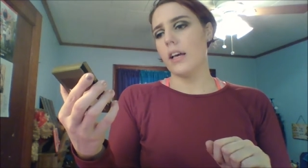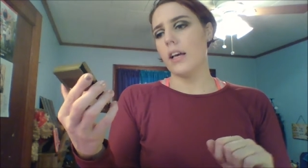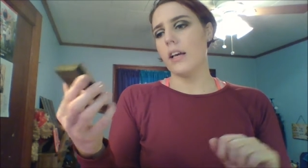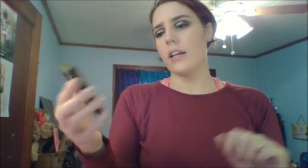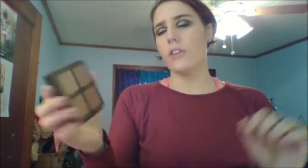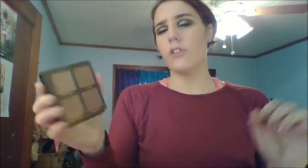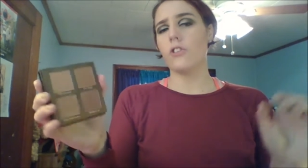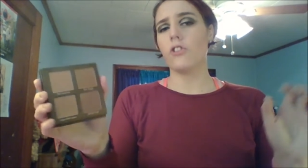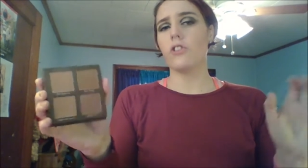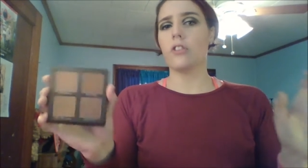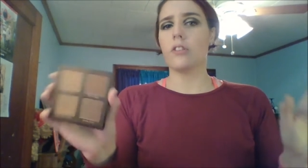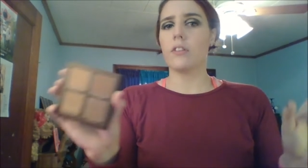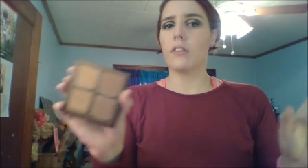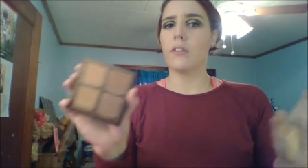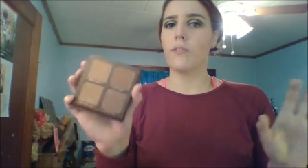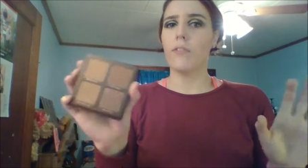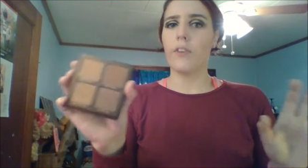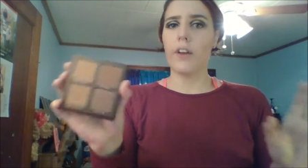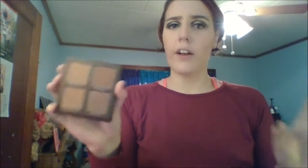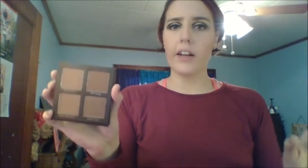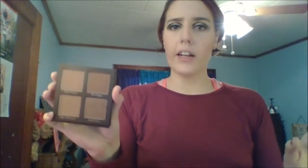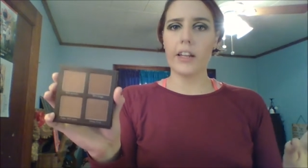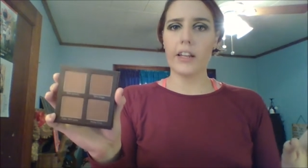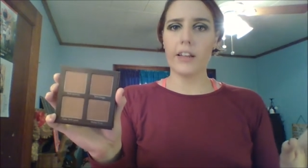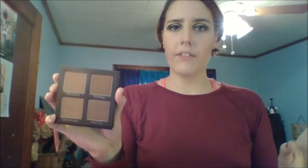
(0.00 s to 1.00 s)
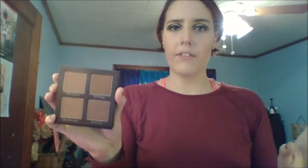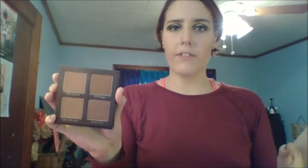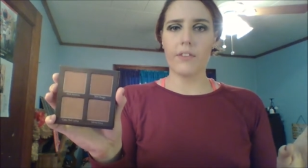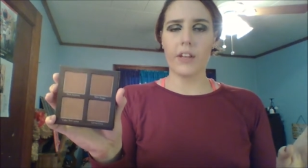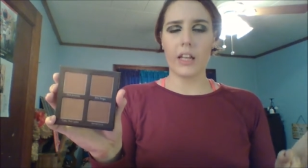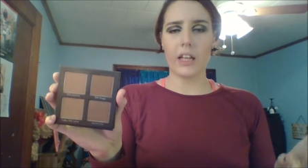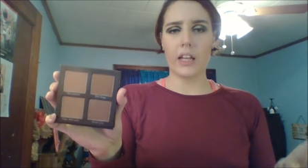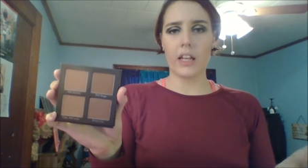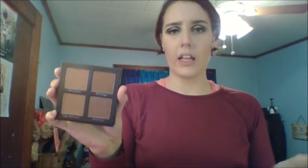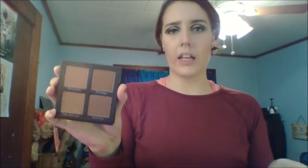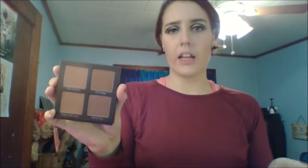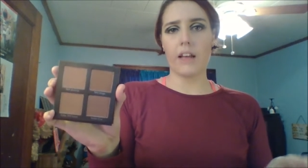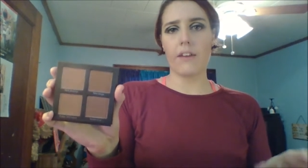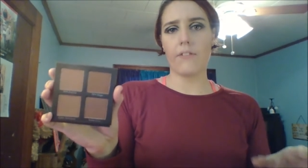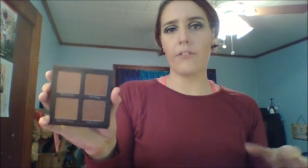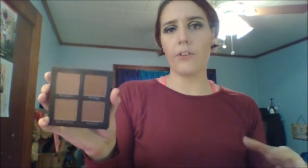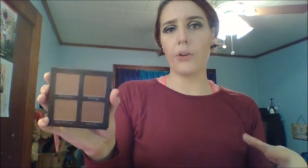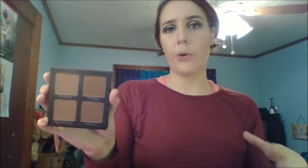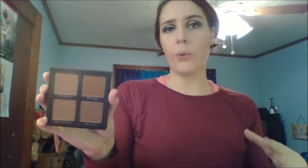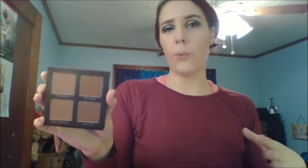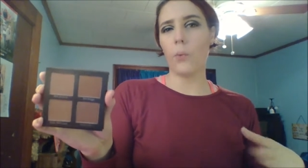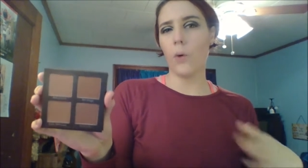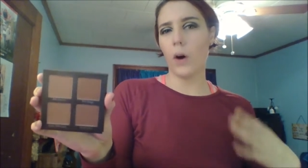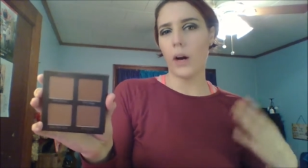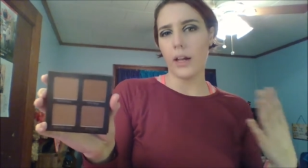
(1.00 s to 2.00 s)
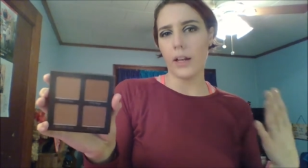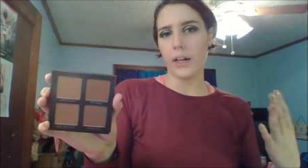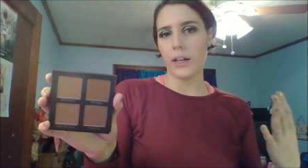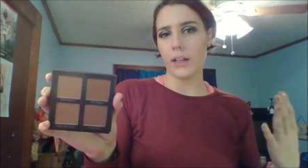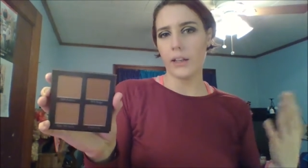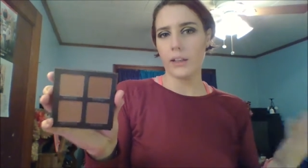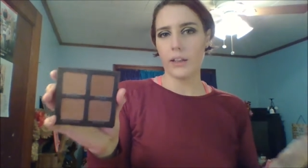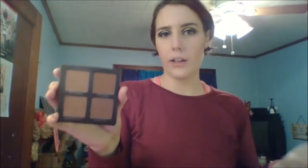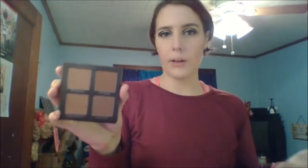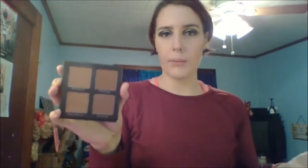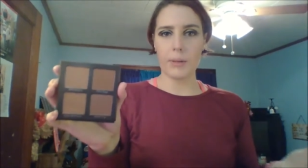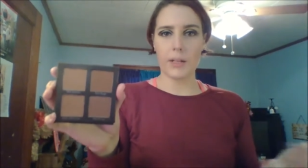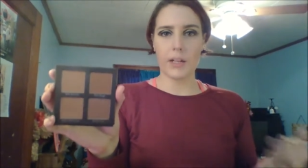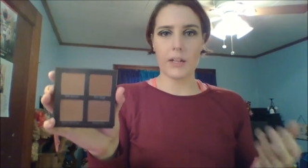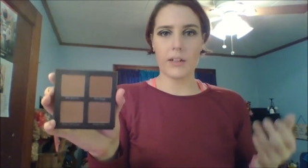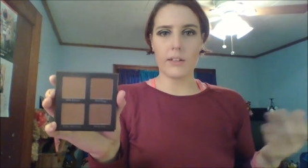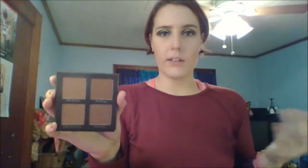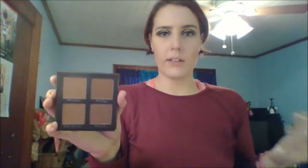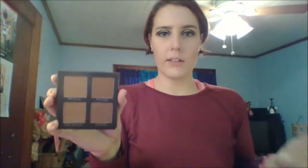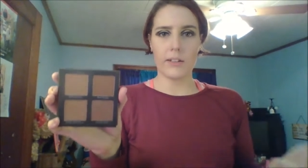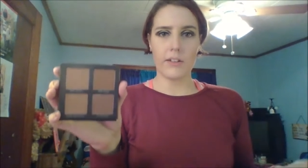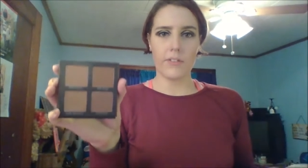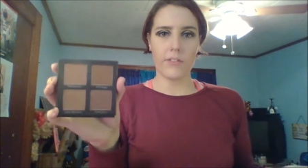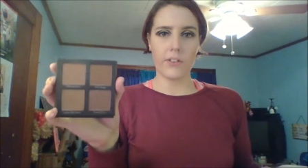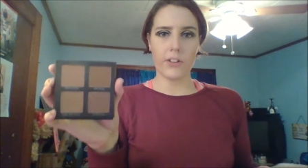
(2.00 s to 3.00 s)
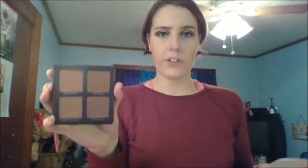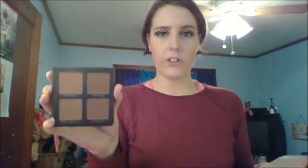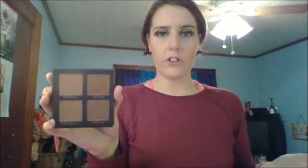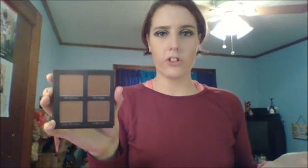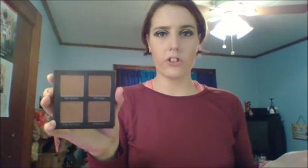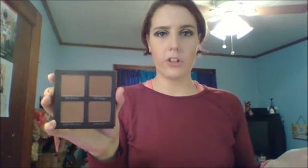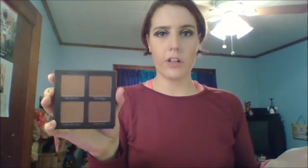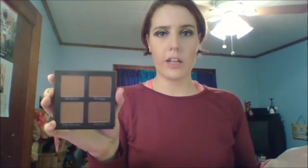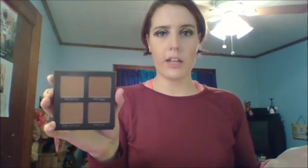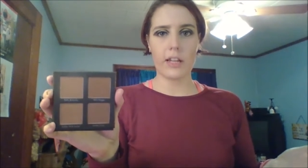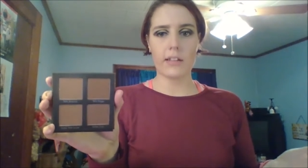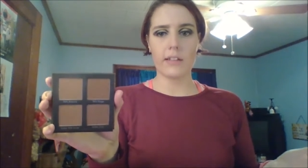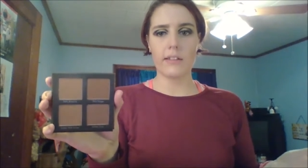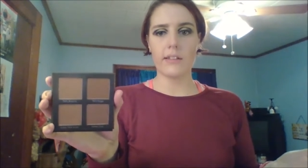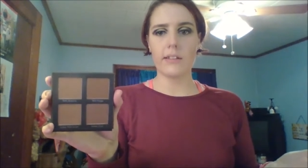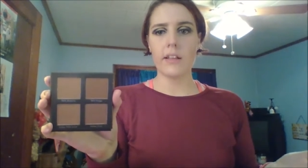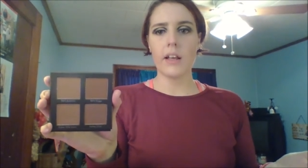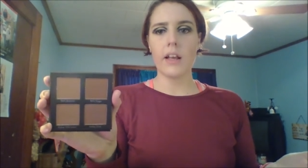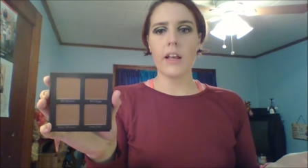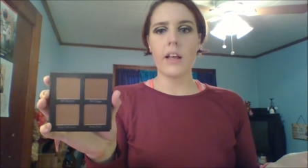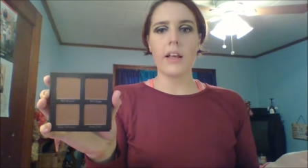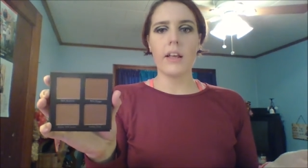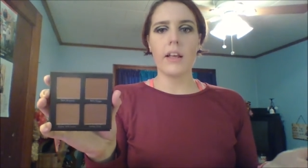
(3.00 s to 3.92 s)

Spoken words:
it's just very convenient if you want a little bit different shades.